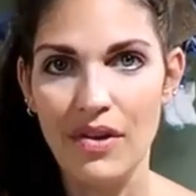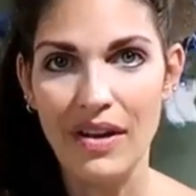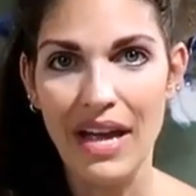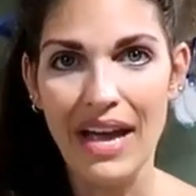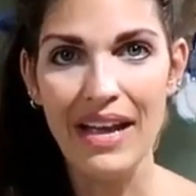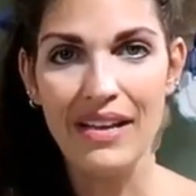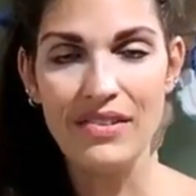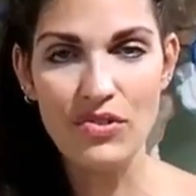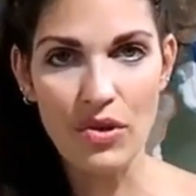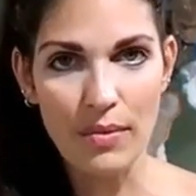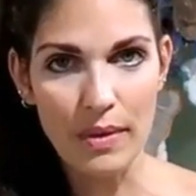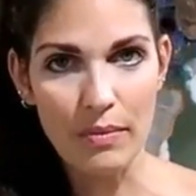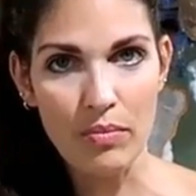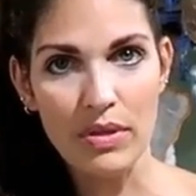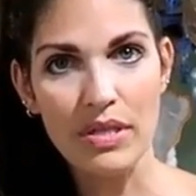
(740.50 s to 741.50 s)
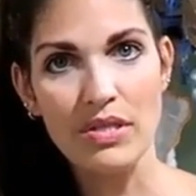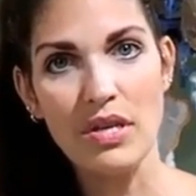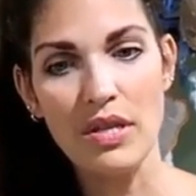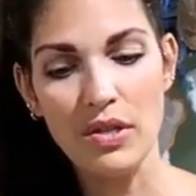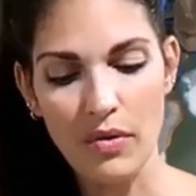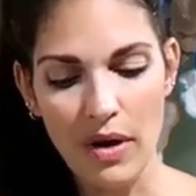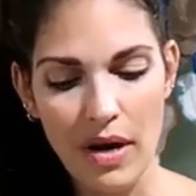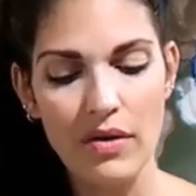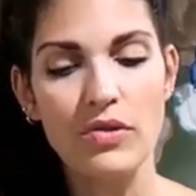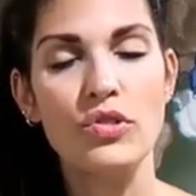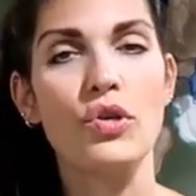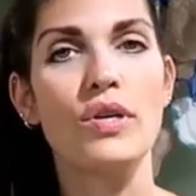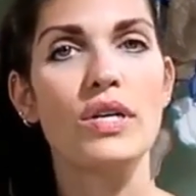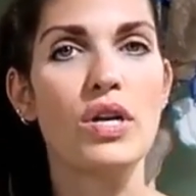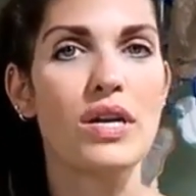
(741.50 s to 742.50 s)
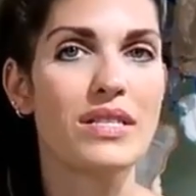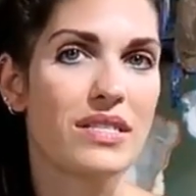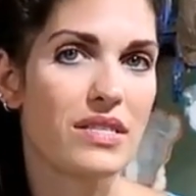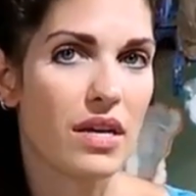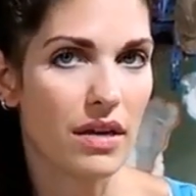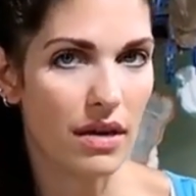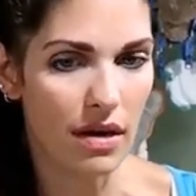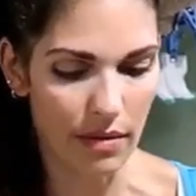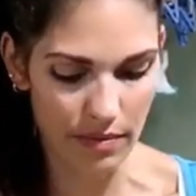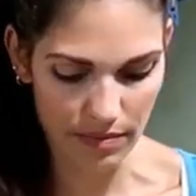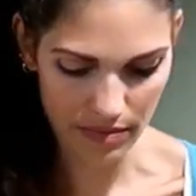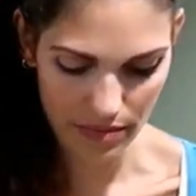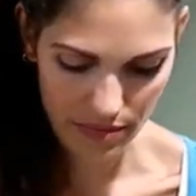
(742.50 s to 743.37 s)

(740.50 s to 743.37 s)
Okay, so I'm going to put this on the ground, turn it on, suck it up.